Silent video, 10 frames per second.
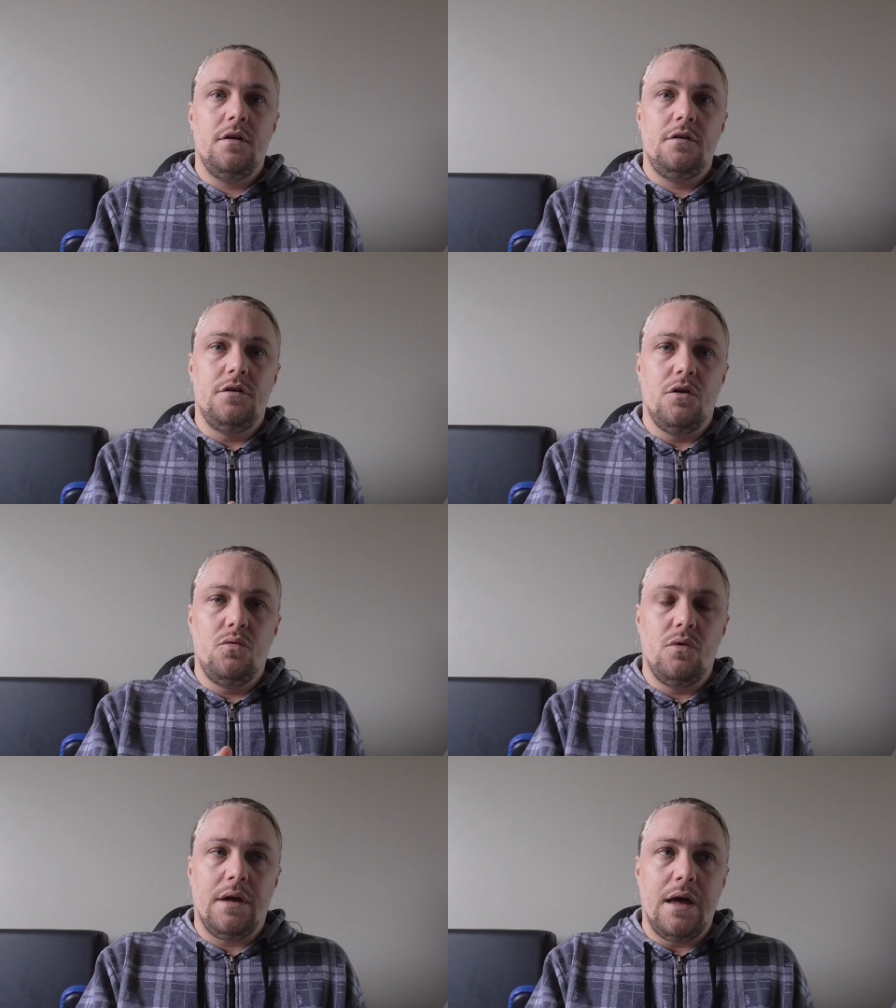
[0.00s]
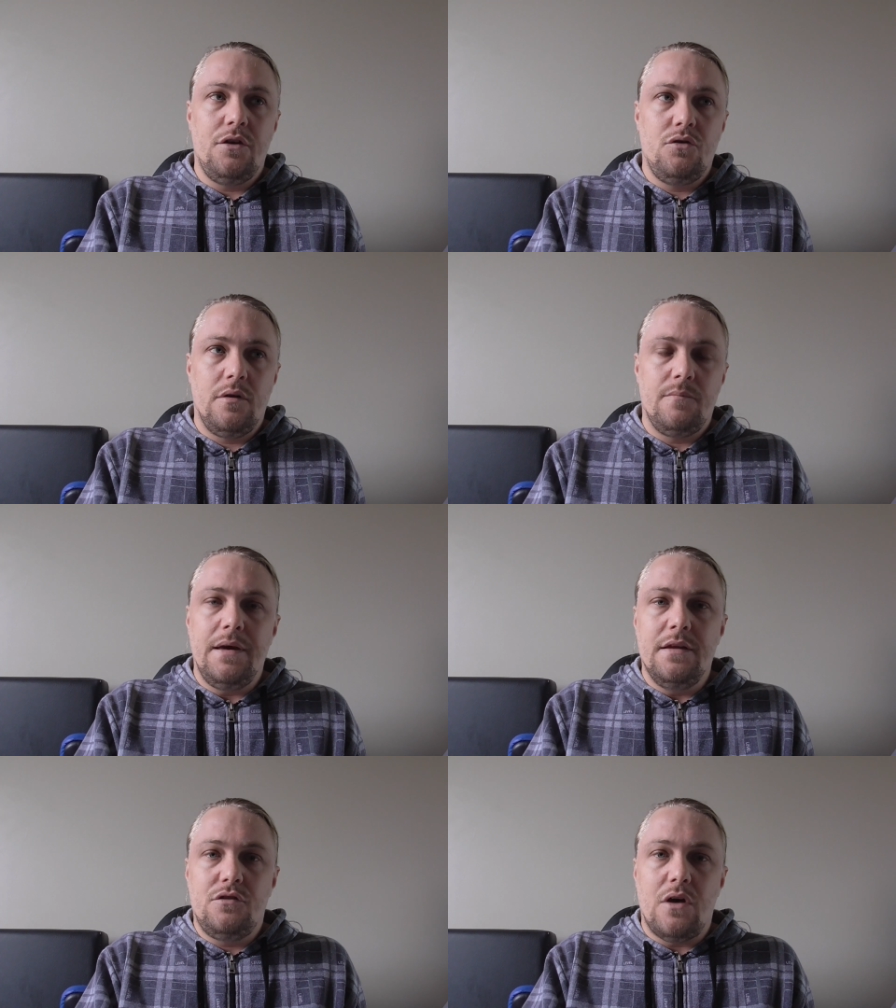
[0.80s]
so again, it
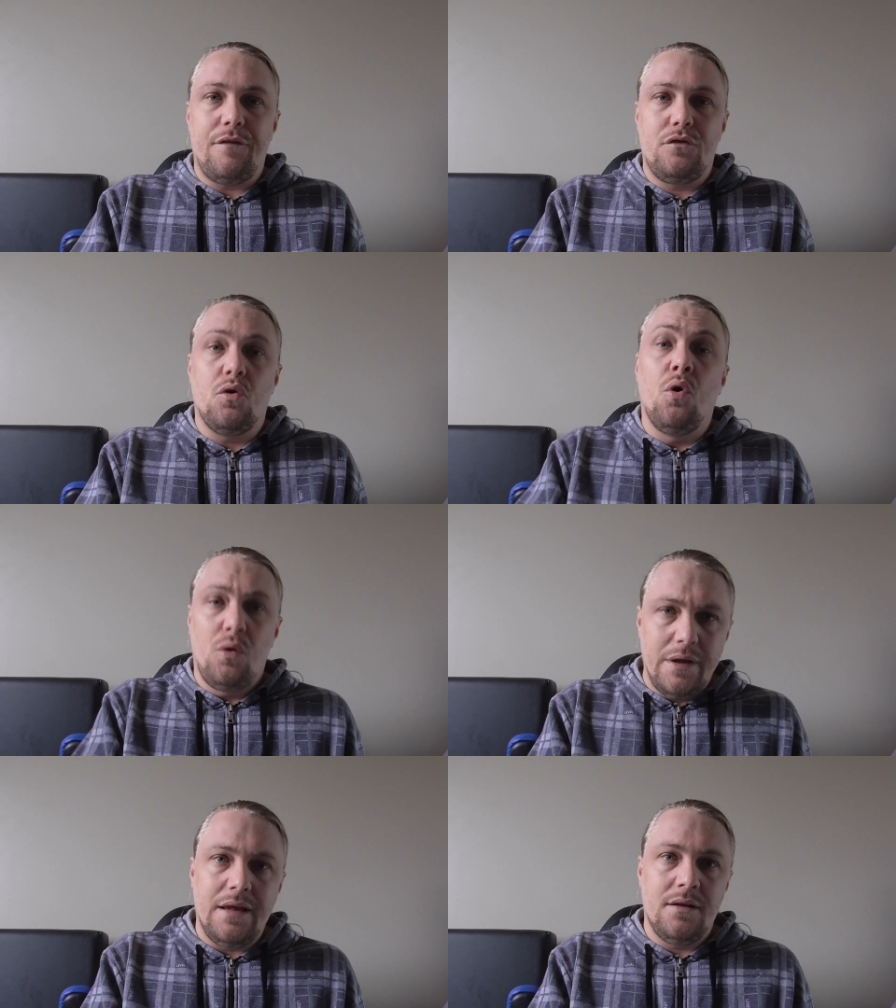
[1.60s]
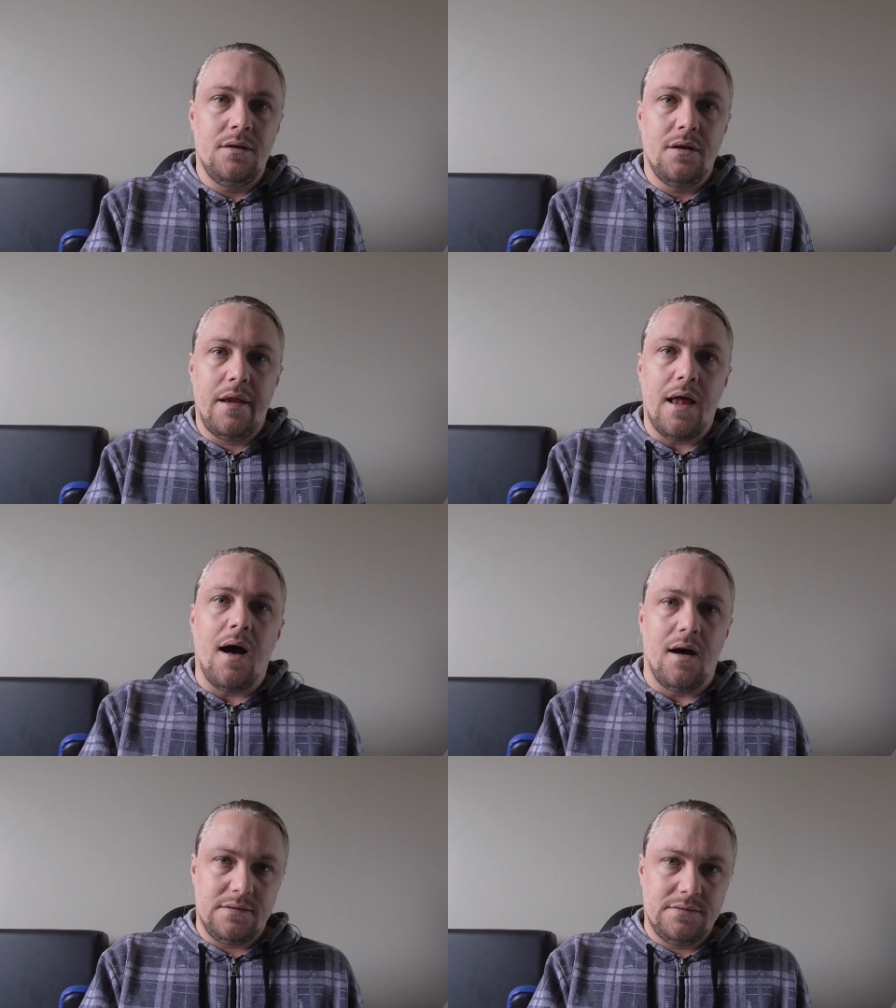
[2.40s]
means you have to call in and
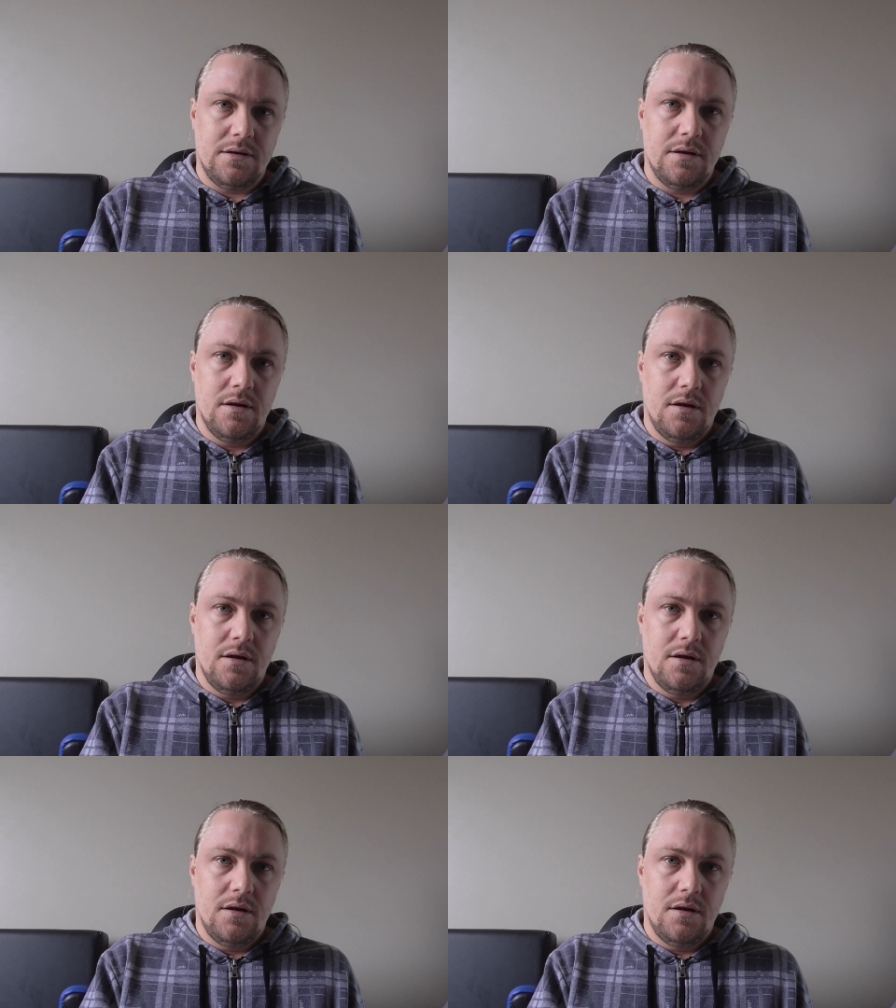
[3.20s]
ask.